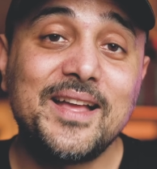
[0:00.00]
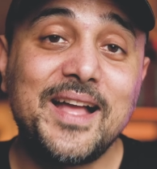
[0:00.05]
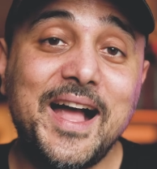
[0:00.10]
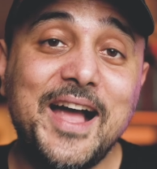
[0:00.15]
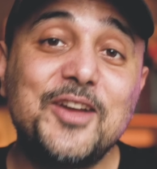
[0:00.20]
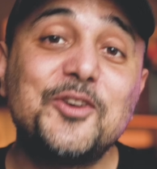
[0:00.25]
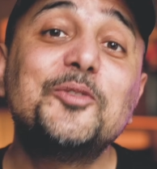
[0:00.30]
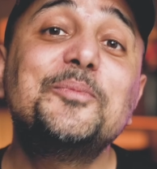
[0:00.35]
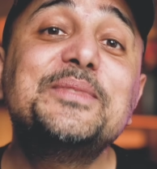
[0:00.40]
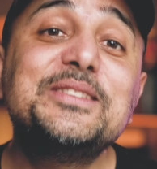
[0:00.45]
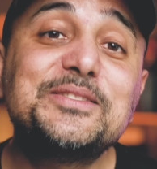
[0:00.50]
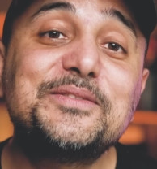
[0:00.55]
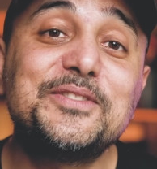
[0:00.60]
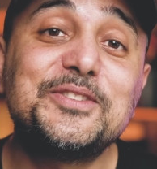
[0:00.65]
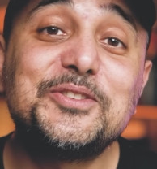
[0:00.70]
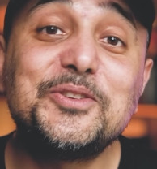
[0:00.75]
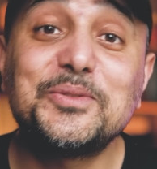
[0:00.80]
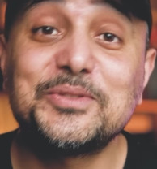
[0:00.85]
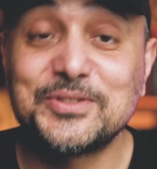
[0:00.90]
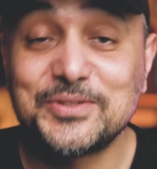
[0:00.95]
I hope this
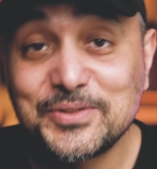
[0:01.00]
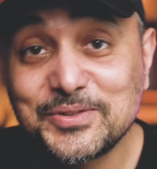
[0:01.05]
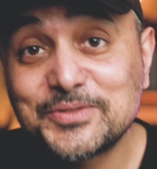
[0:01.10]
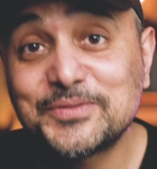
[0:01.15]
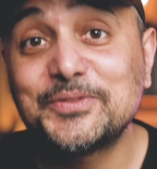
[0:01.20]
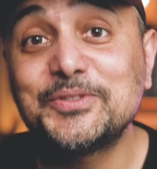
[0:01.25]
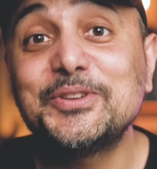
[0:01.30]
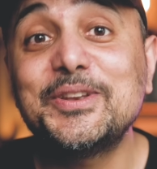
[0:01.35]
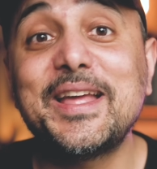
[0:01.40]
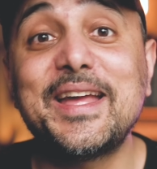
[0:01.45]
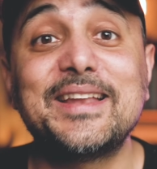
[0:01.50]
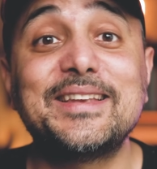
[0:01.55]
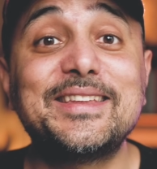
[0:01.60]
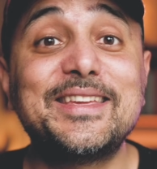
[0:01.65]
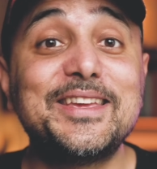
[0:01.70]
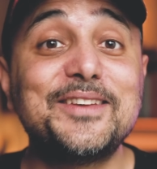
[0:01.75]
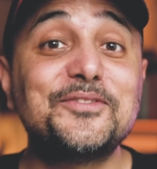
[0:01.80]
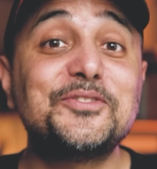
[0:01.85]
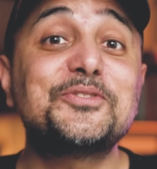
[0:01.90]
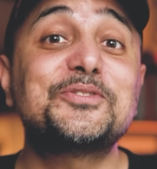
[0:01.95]
video was useful and
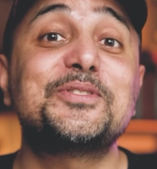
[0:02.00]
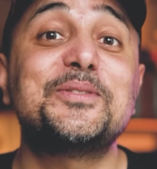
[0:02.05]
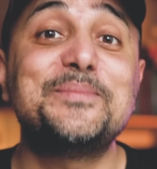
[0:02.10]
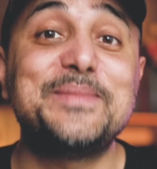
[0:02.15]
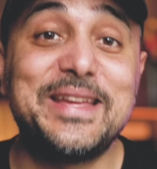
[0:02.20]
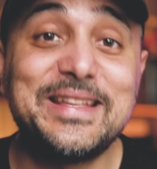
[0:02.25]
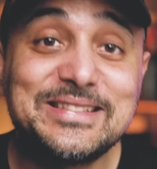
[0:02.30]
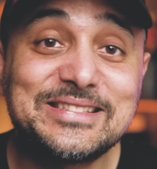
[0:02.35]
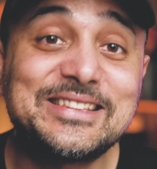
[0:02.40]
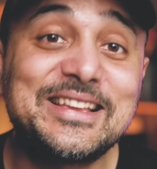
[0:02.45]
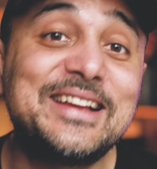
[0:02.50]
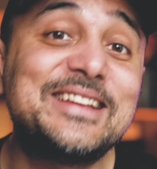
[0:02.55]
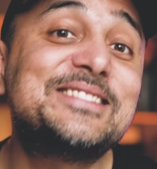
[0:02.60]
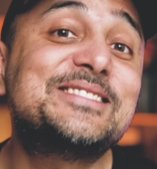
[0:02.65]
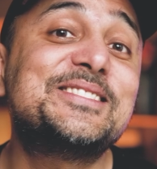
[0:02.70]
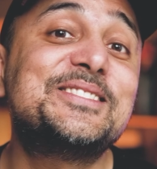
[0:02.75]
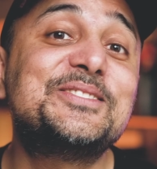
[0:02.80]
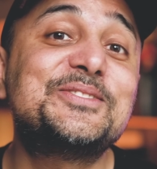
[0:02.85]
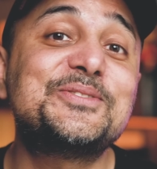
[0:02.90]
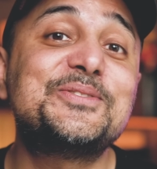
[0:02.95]
gave you some insights
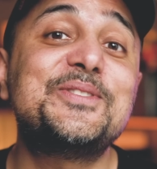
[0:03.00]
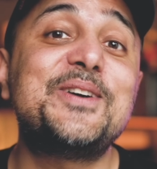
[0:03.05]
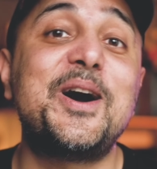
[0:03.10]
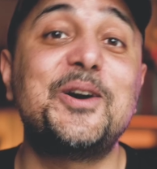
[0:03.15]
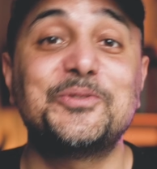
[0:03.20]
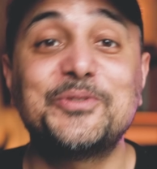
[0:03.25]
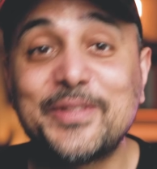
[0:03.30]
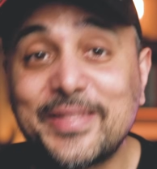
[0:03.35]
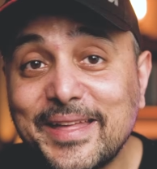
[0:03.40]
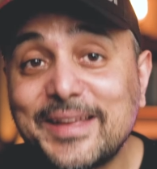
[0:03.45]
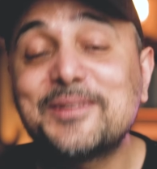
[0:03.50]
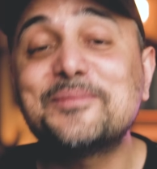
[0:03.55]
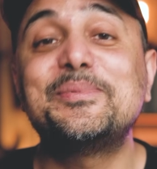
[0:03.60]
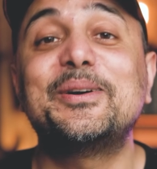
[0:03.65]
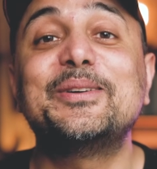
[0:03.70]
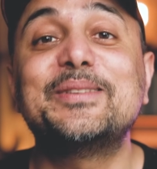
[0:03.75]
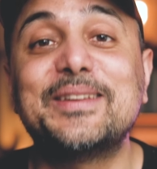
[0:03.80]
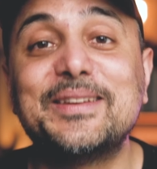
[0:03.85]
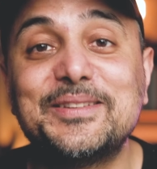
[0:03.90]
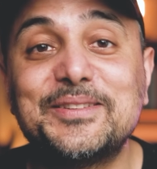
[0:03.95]
into how to think
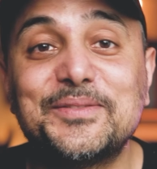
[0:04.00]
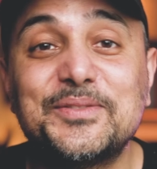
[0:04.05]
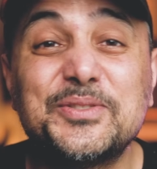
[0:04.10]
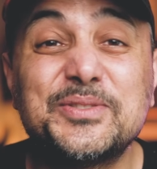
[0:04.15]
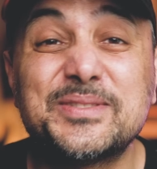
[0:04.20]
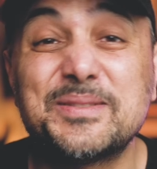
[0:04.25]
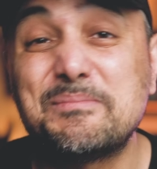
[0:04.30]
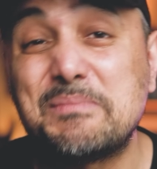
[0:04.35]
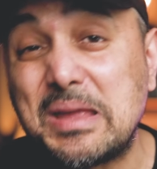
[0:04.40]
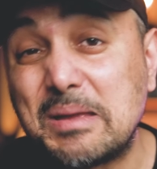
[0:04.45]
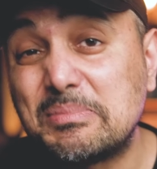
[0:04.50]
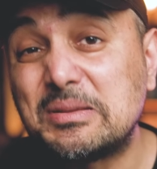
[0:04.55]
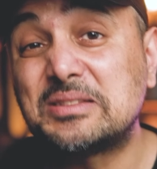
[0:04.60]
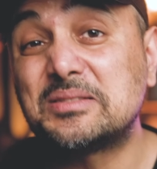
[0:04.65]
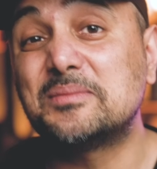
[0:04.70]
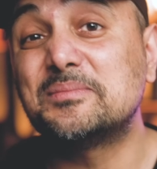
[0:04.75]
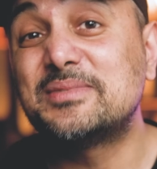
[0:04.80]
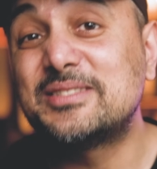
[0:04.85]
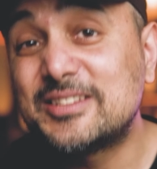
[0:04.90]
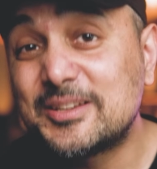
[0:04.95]
about interviews and maybe
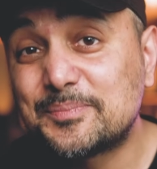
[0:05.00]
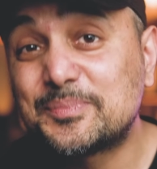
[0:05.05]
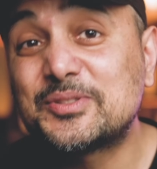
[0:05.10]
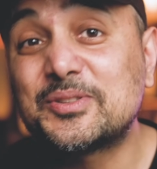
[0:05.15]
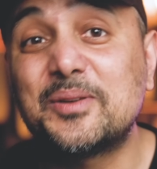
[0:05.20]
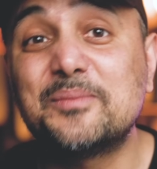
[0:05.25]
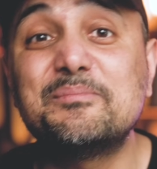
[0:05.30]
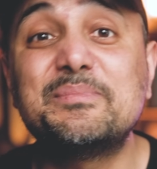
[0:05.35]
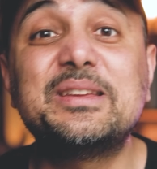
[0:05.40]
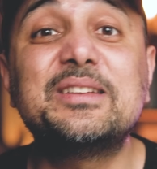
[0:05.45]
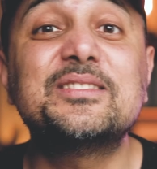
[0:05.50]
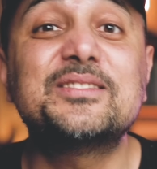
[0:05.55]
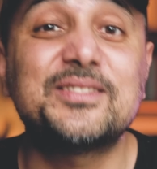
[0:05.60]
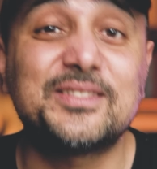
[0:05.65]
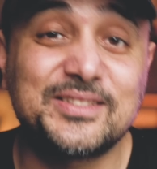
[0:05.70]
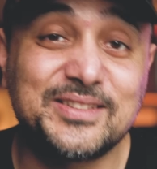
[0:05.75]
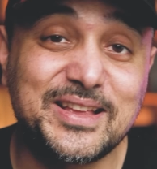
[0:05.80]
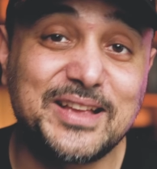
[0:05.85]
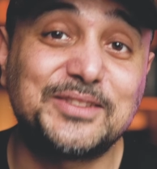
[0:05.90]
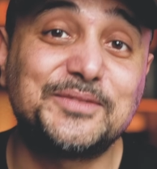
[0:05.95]
some tips on being
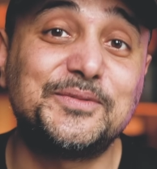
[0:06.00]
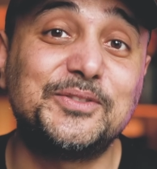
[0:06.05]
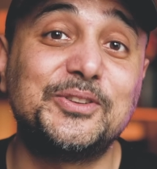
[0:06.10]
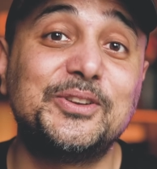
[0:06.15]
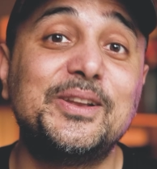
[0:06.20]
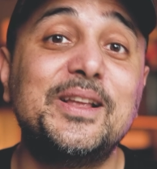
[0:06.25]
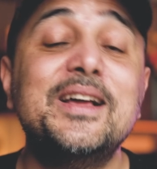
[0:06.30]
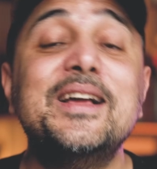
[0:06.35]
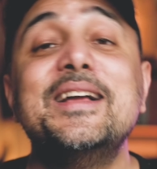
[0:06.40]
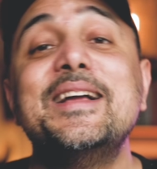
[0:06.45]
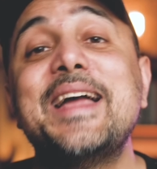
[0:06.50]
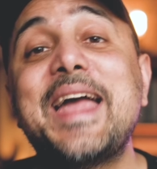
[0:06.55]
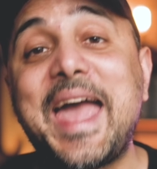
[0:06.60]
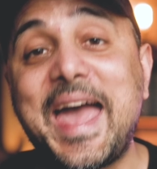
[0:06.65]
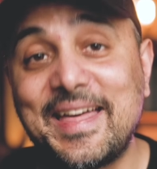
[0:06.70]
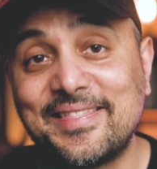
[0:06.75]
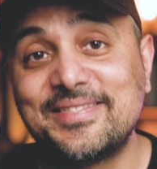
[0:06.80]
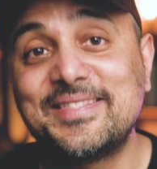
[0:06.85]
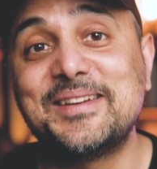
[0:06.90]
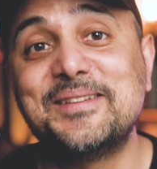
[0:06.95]
successful
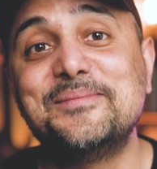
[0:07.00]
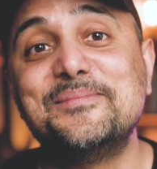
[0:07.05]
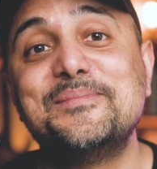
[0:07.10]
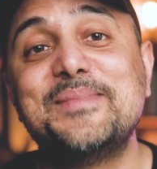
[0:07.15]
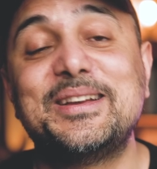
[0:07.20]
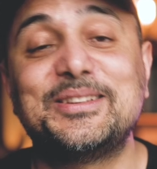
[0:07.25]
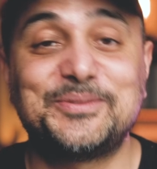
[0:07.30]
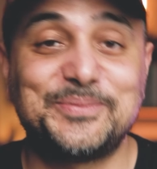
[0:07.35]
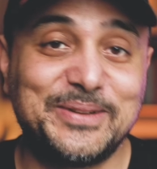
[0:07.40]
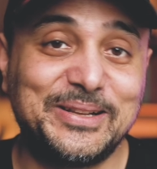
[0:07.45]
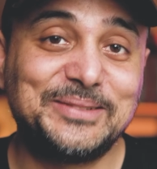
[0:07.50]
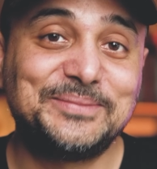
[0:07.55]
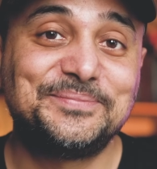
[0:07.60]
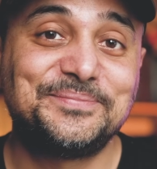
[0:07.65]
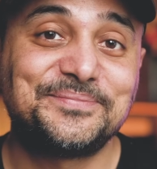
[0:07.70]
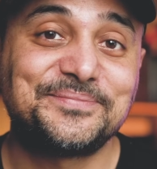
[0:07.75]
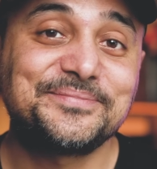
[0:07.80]
at them as well.